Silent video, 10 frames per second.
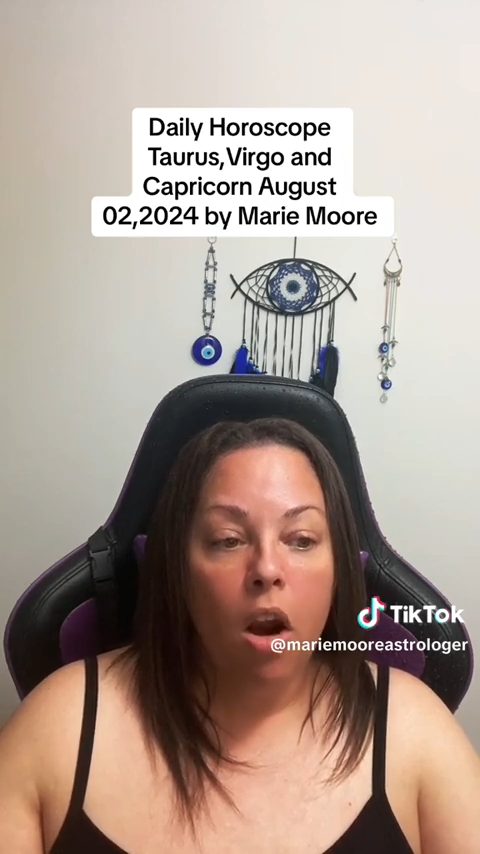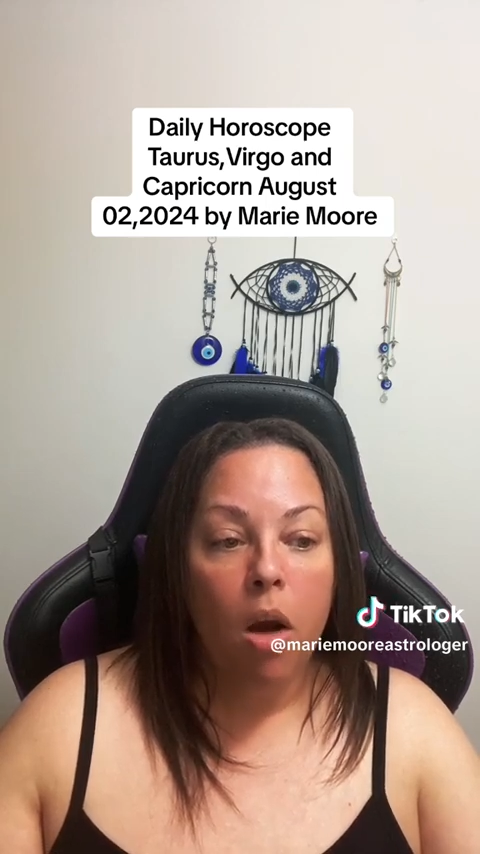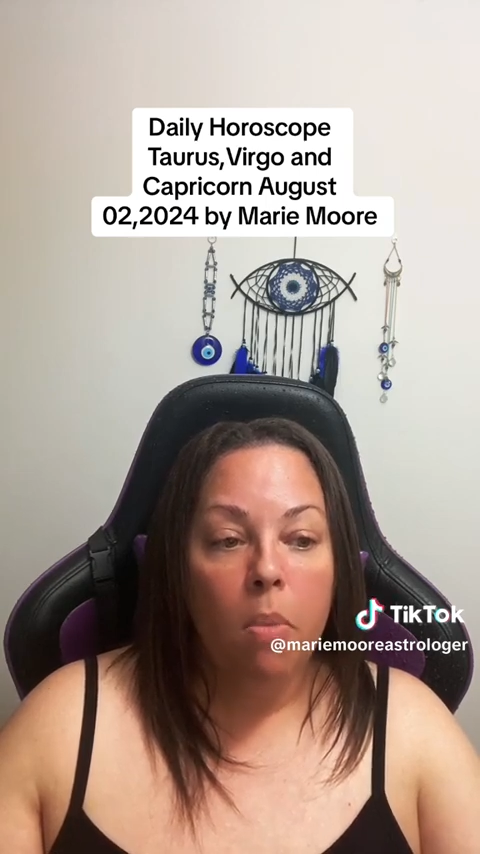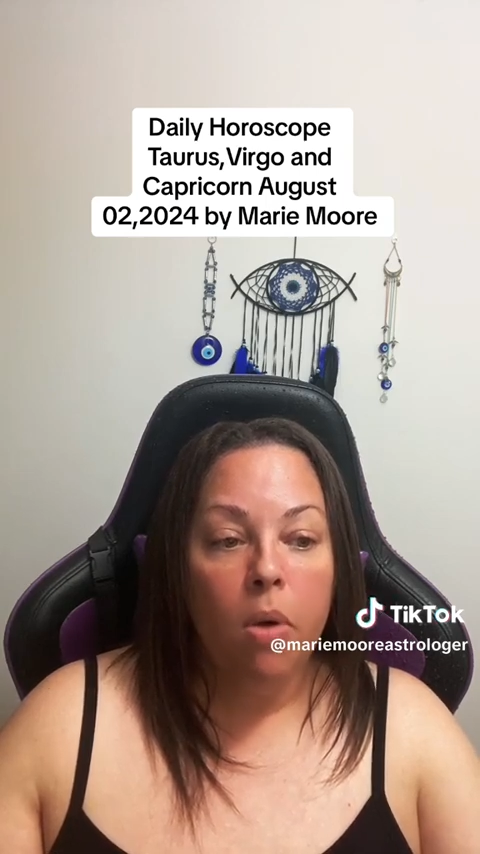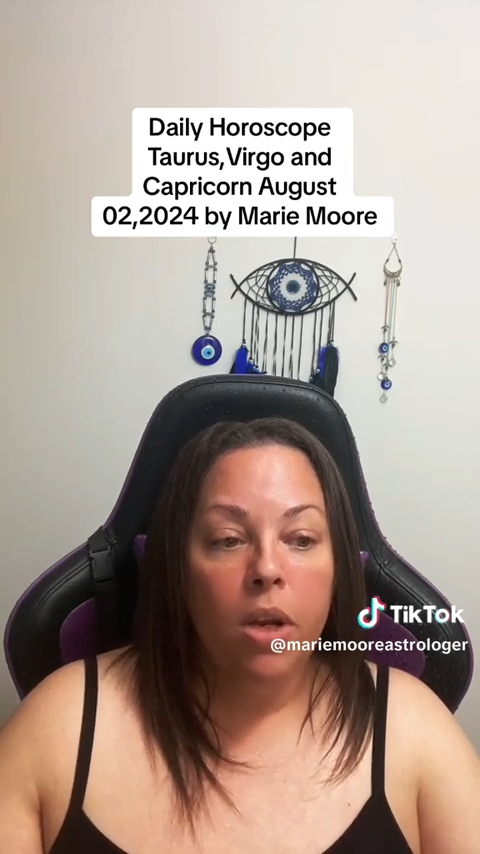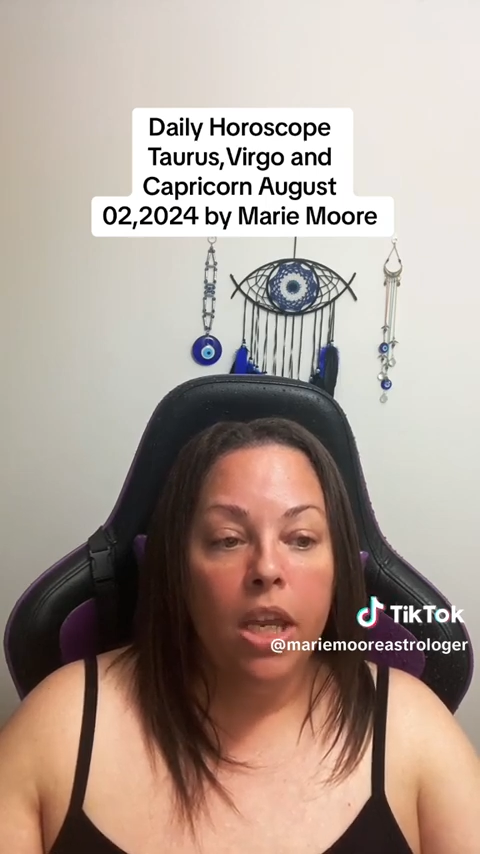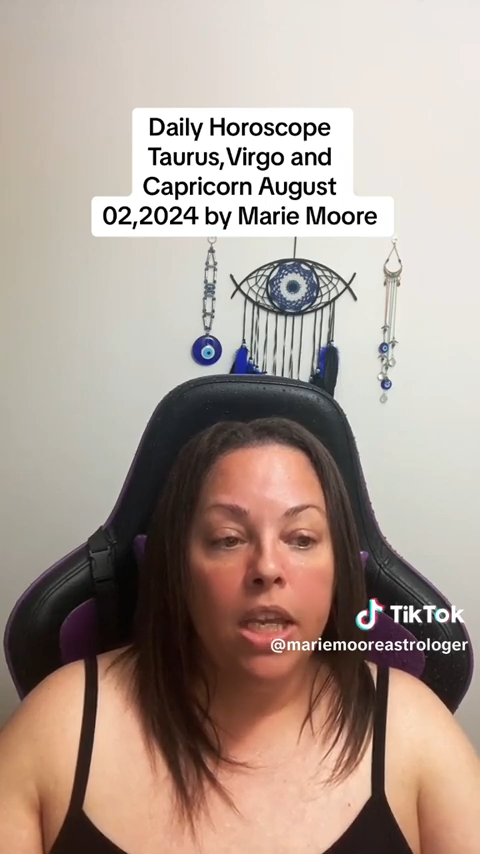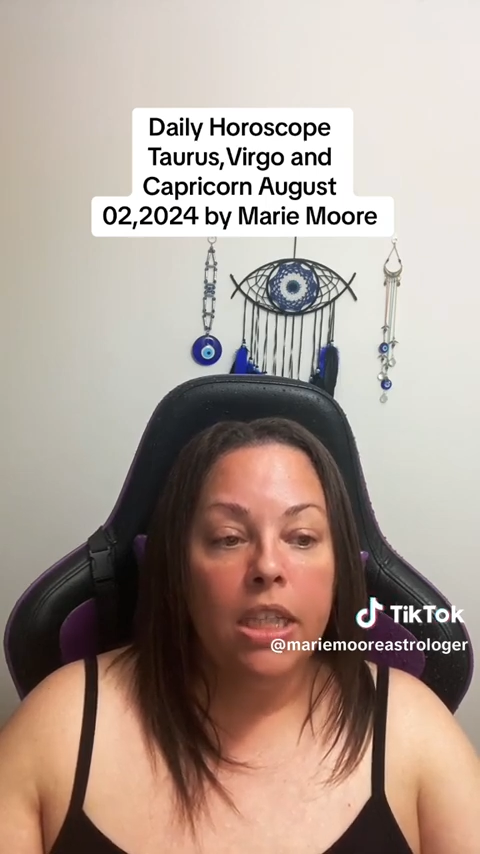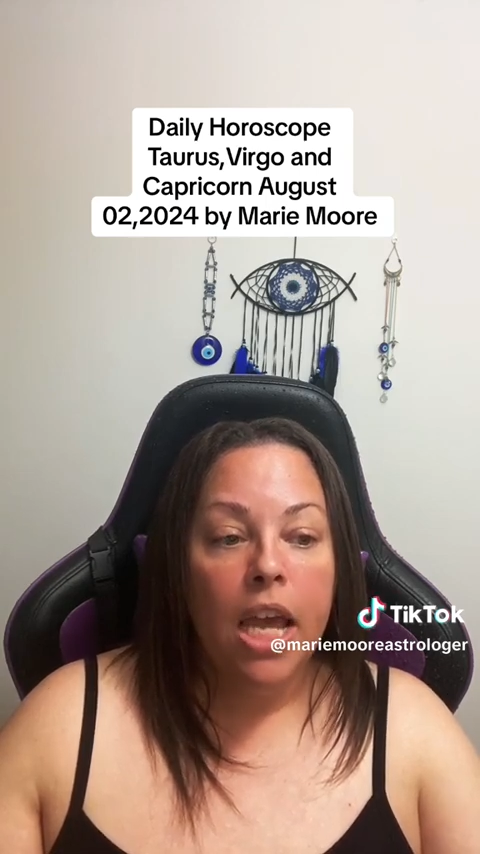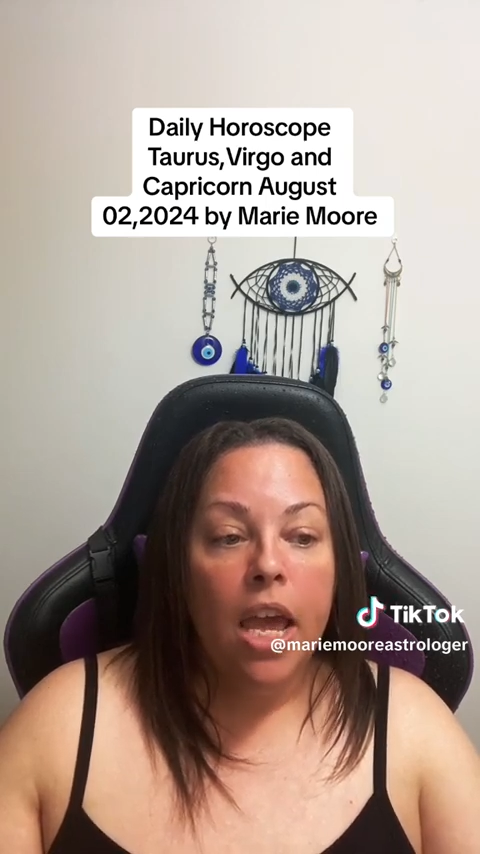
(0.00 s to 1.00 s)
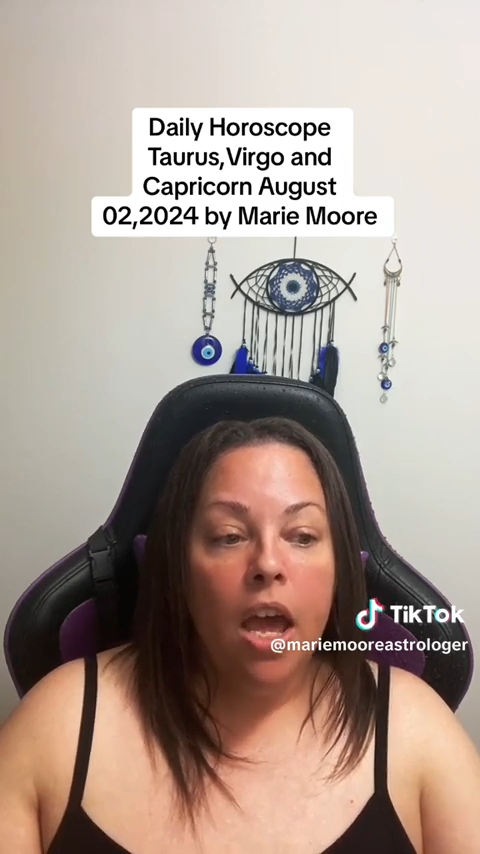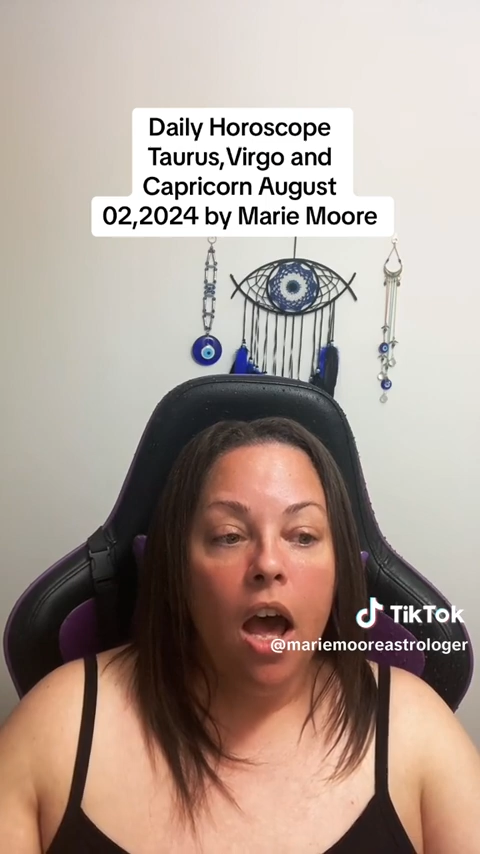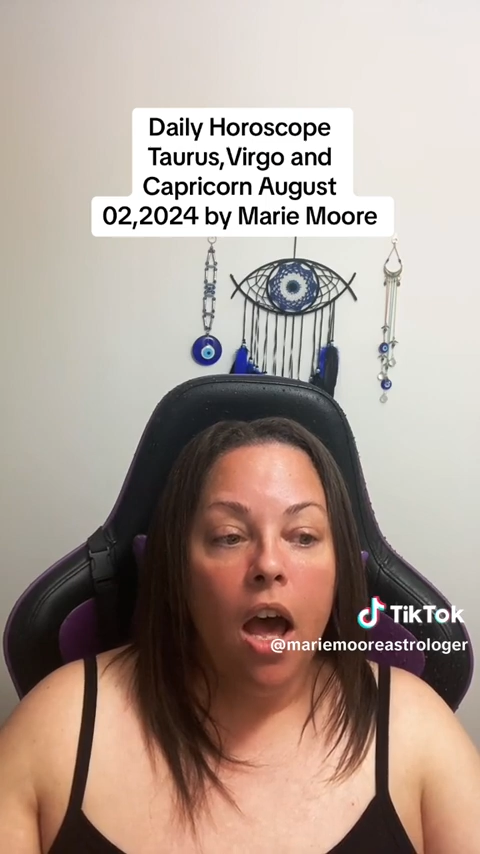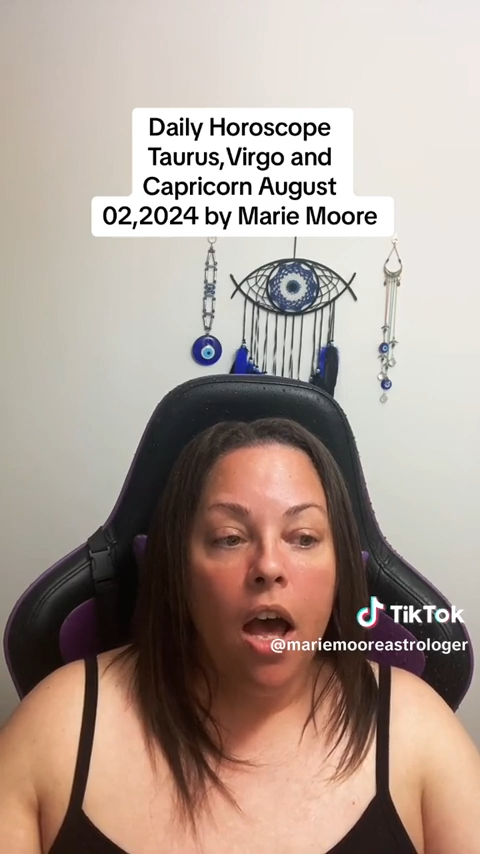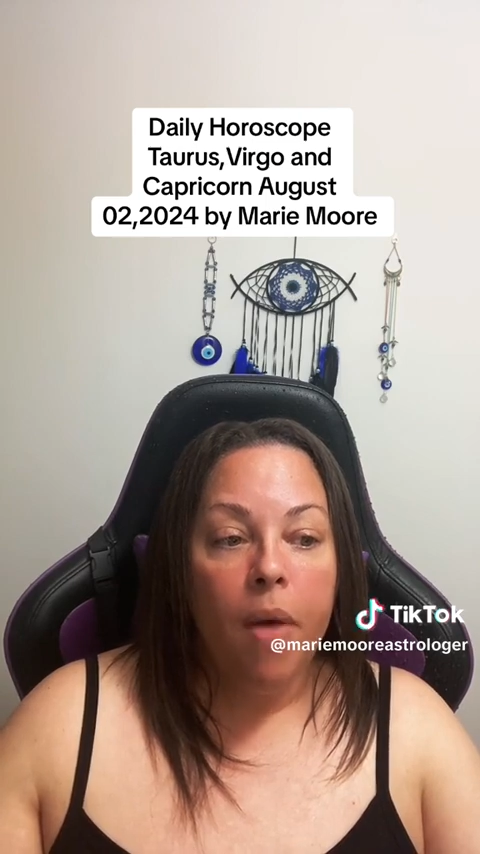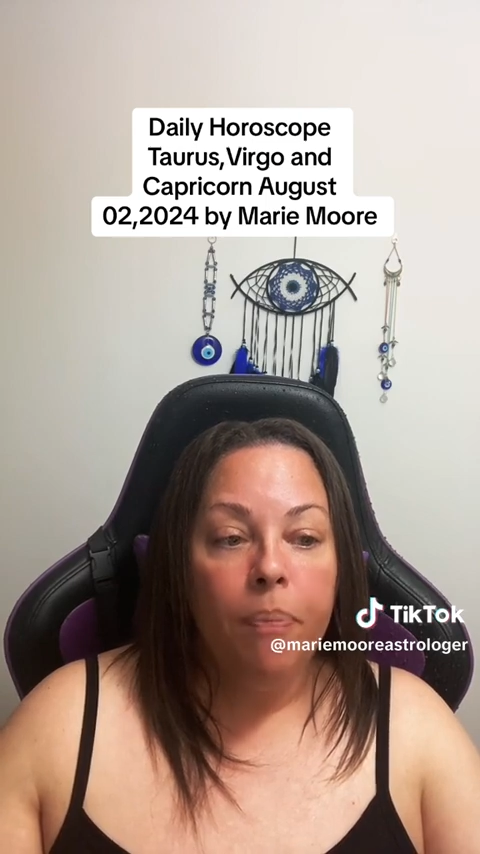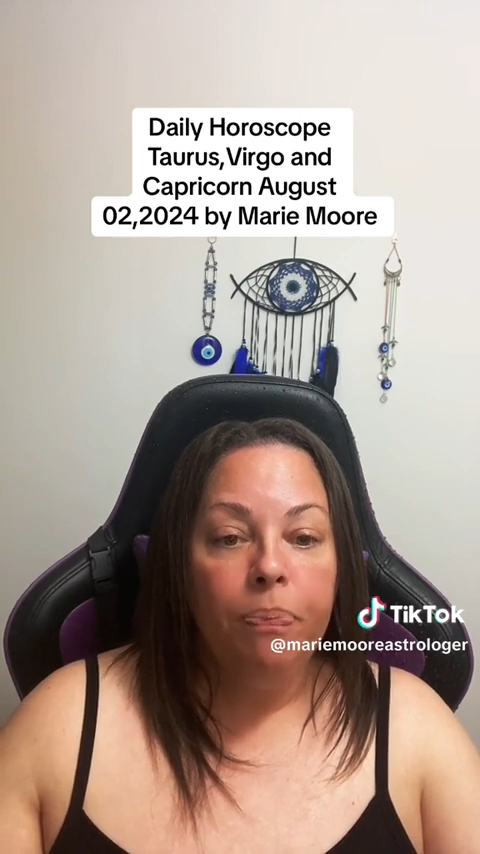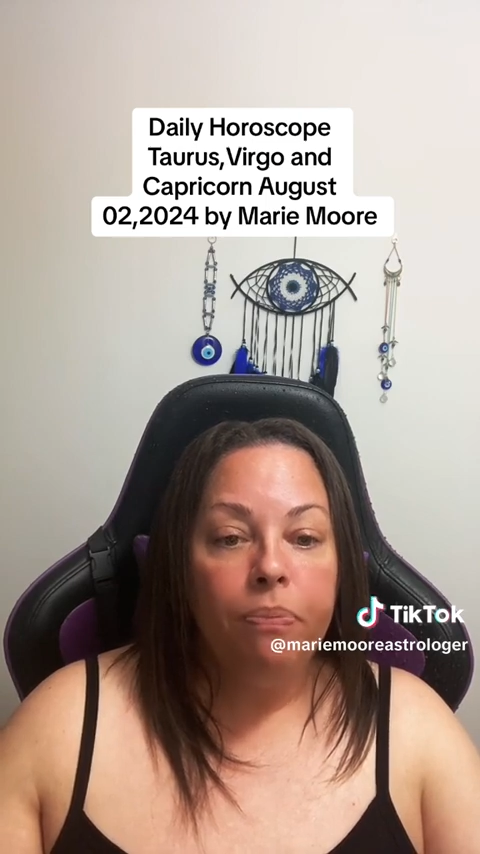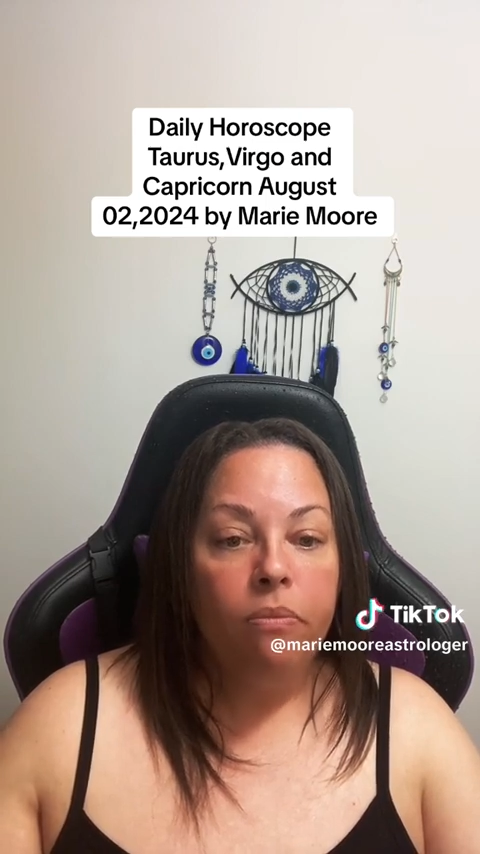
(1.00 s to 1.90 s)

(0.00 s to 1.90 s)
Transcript: harmonious um,